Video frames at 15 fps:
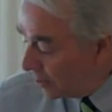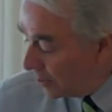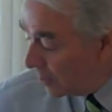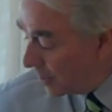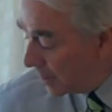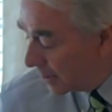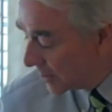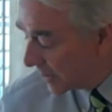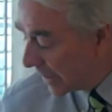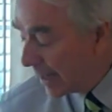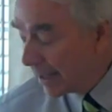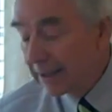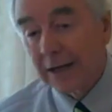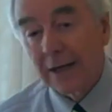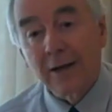Do you
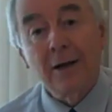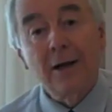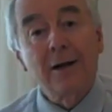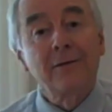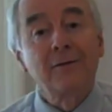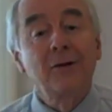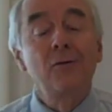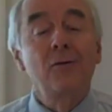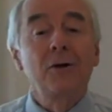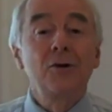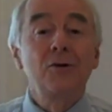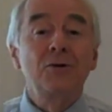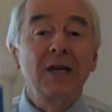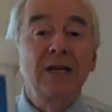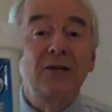understand that a lot of you are
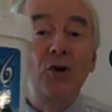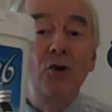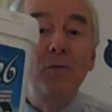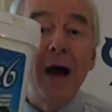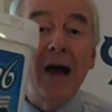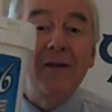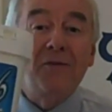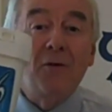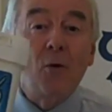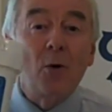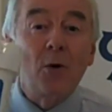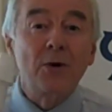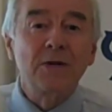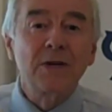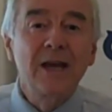using
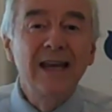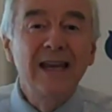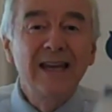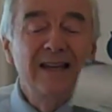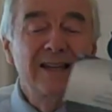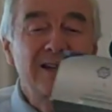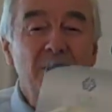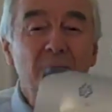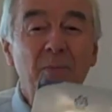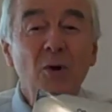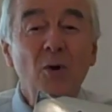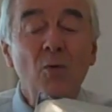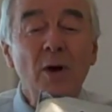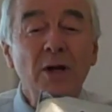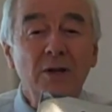2x4s to
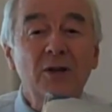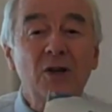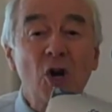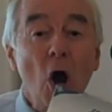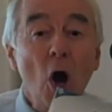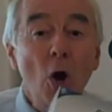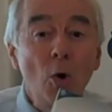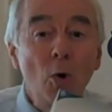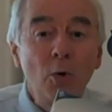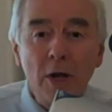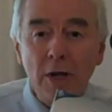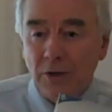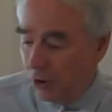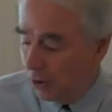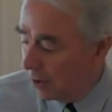build what
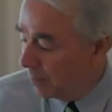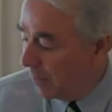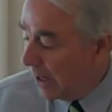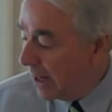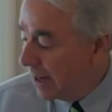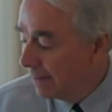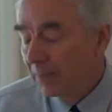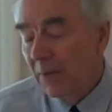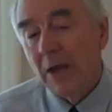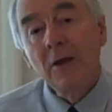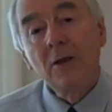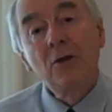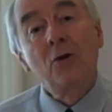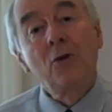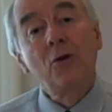code should be?
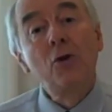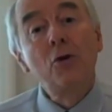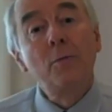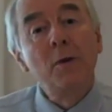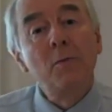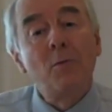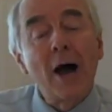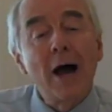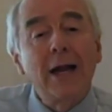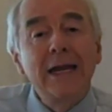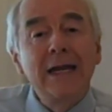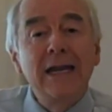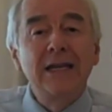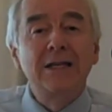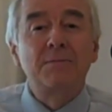Your human
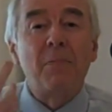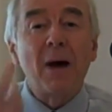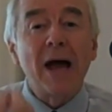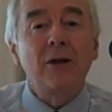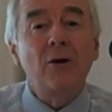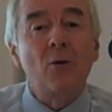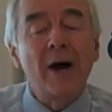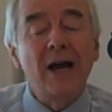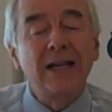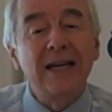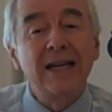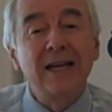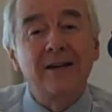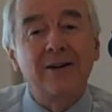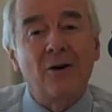body needs
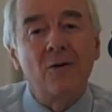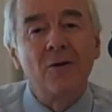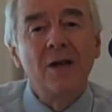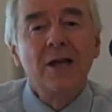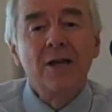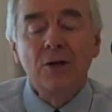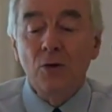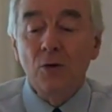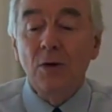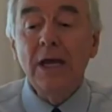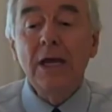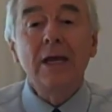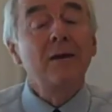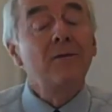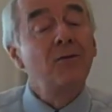bioidentical.
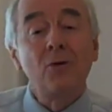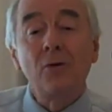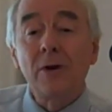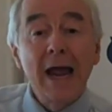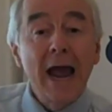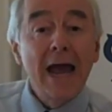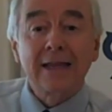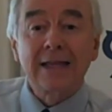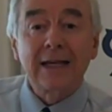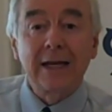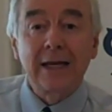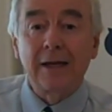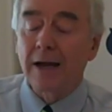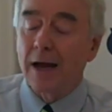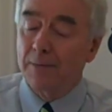If you're an
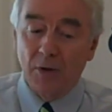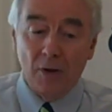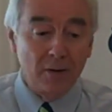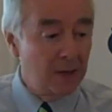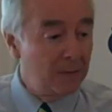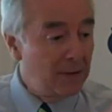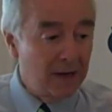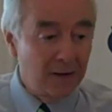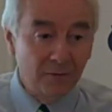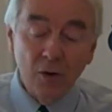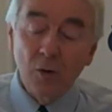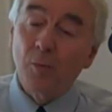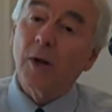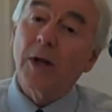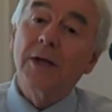athlete, I'm talking about
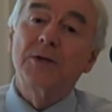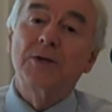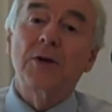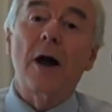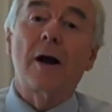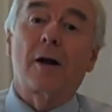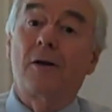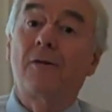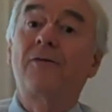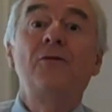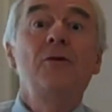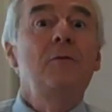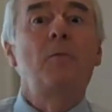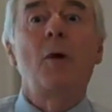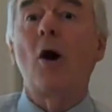if you play soccer,
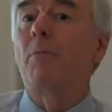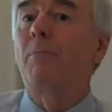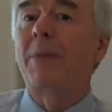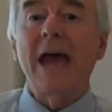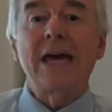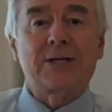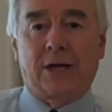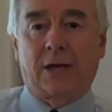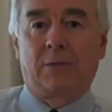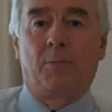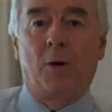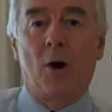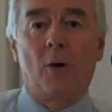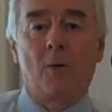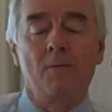football,
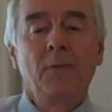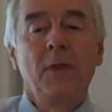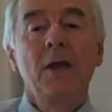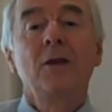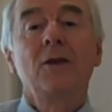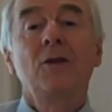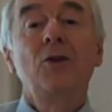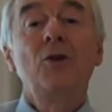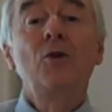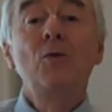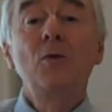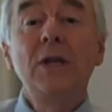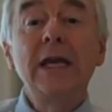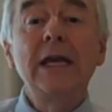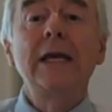basketball,
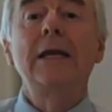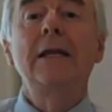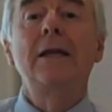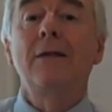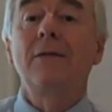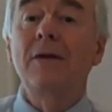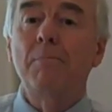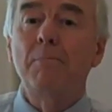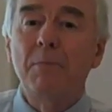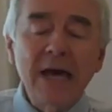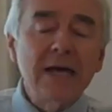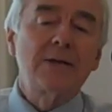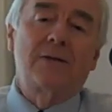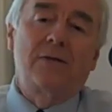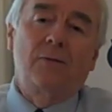you need the
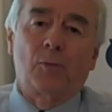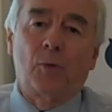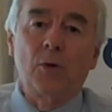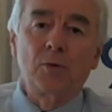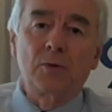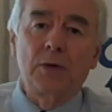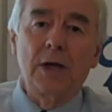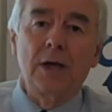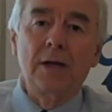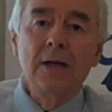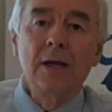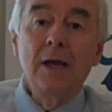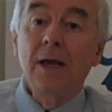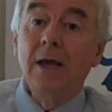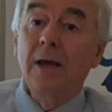best of protein.
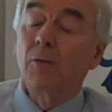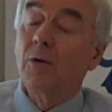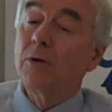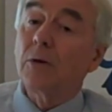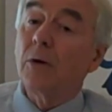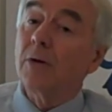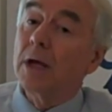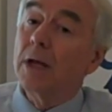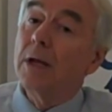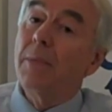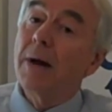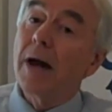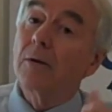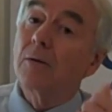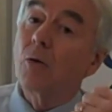And we're
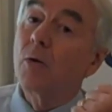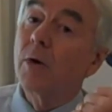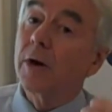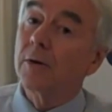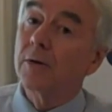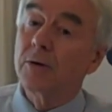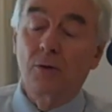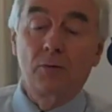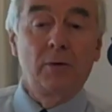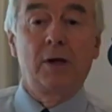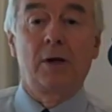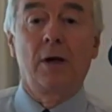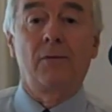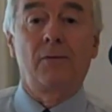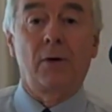talking about quicker to
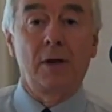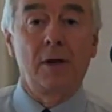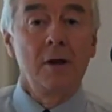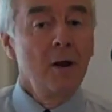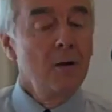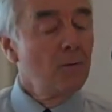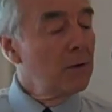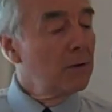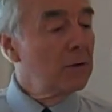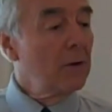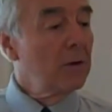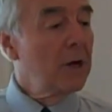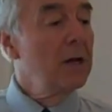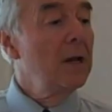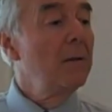recovery. We're
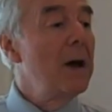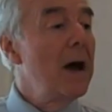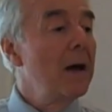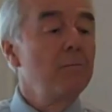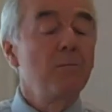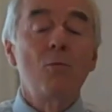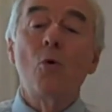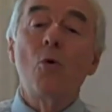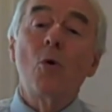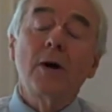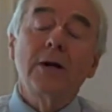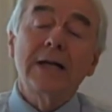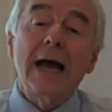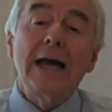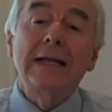talking about
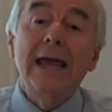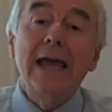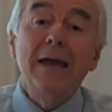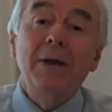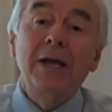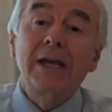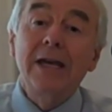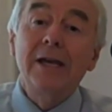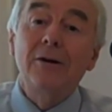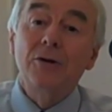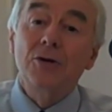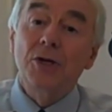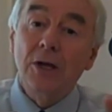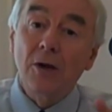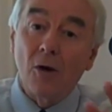more dynamic
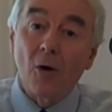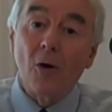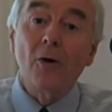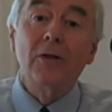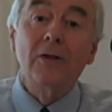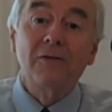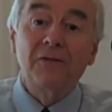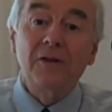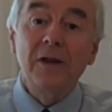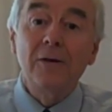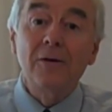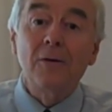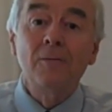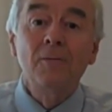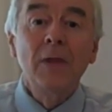energy on the
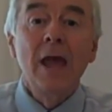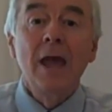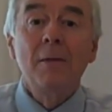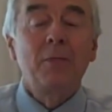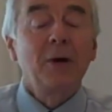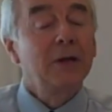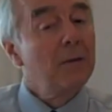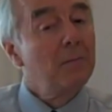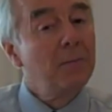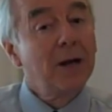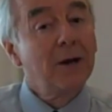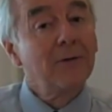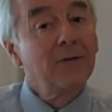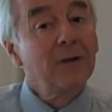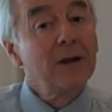field. But the
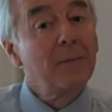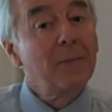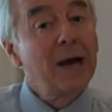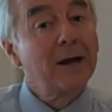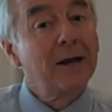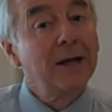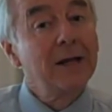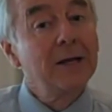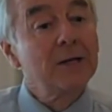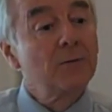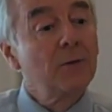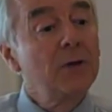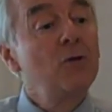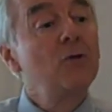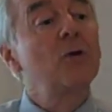better thing about it
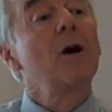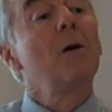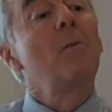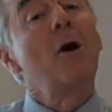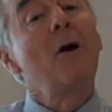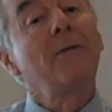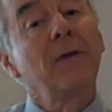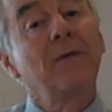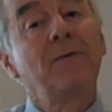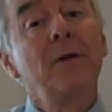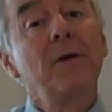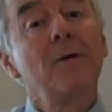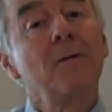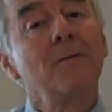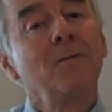is when you come off the
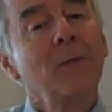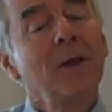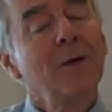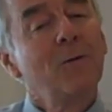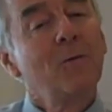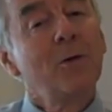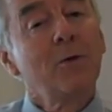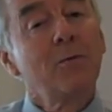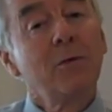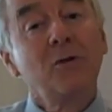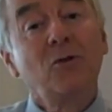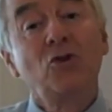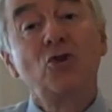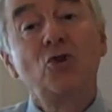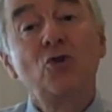field, we're
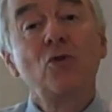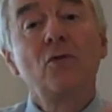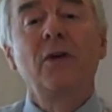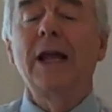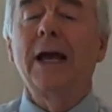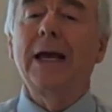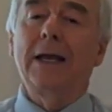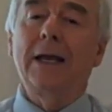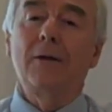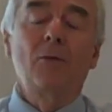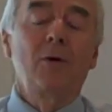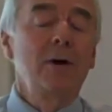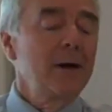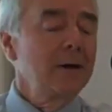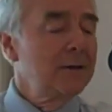
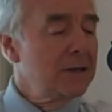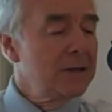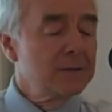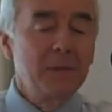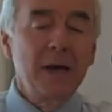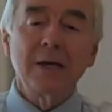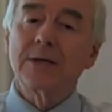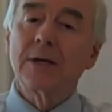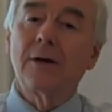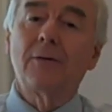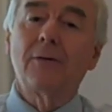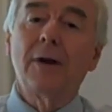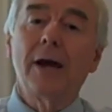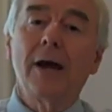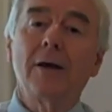rejuvenating. We're not just
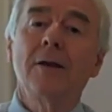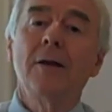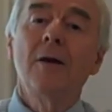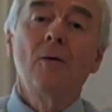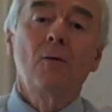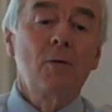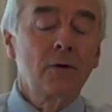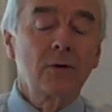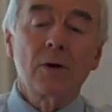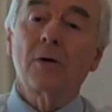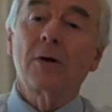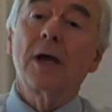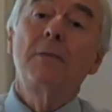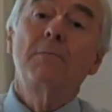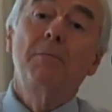messing around. We're
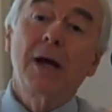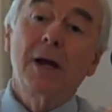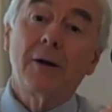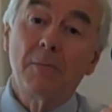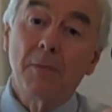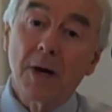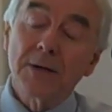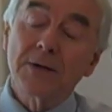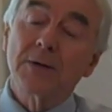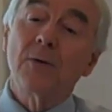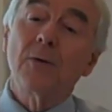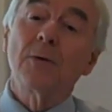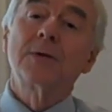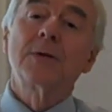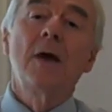talking better
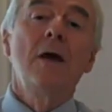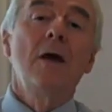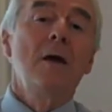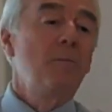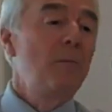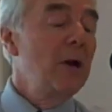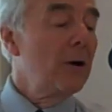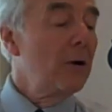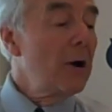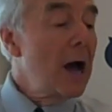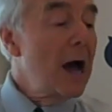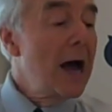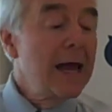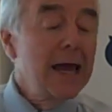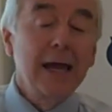muscles,
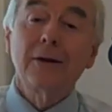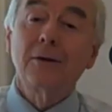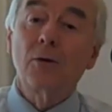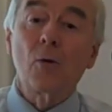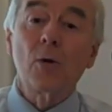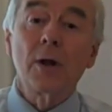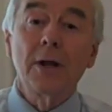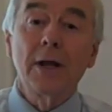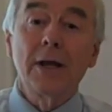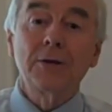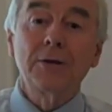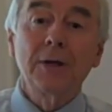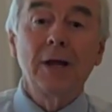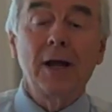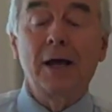better eye-hand
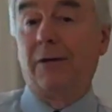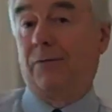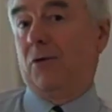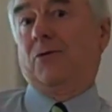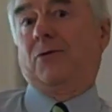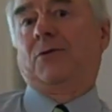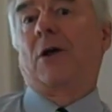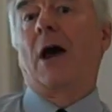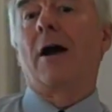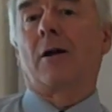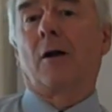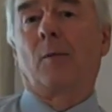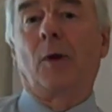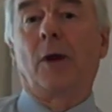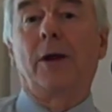coordination, and if you're a
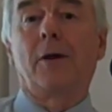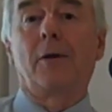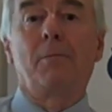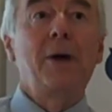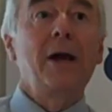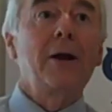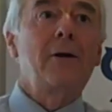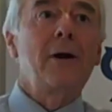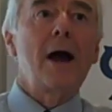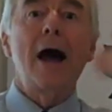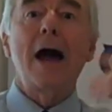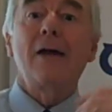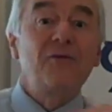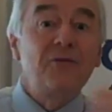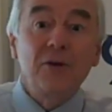soccer player, better
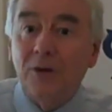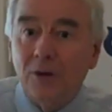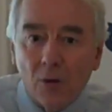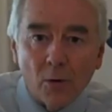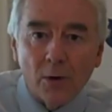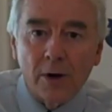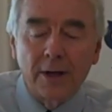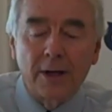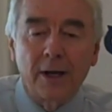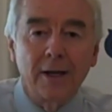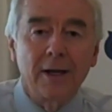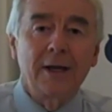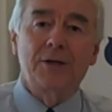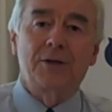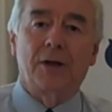eye-foot
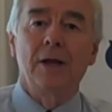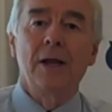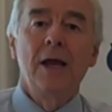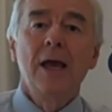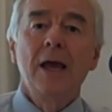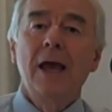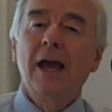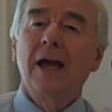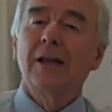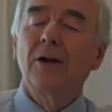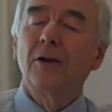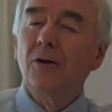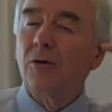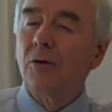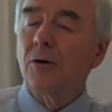coordination.
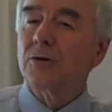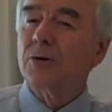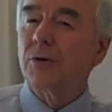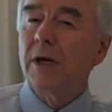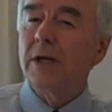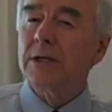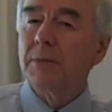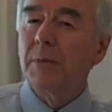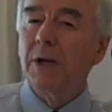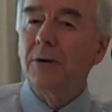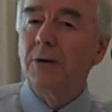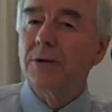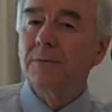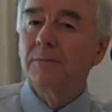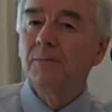And the
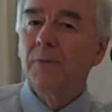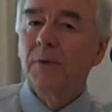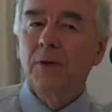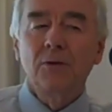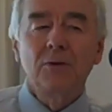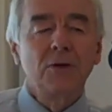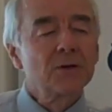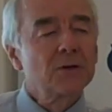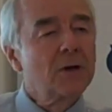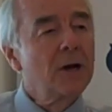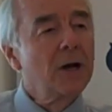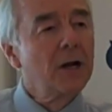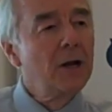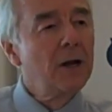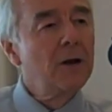neurotransmitters, you're just
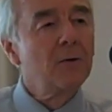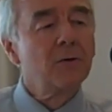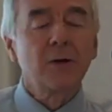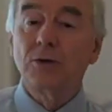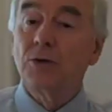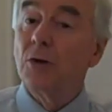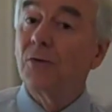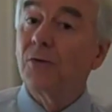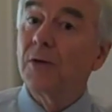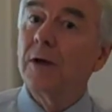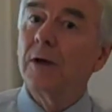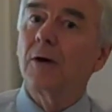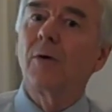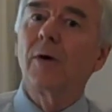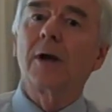going to know that you
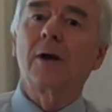think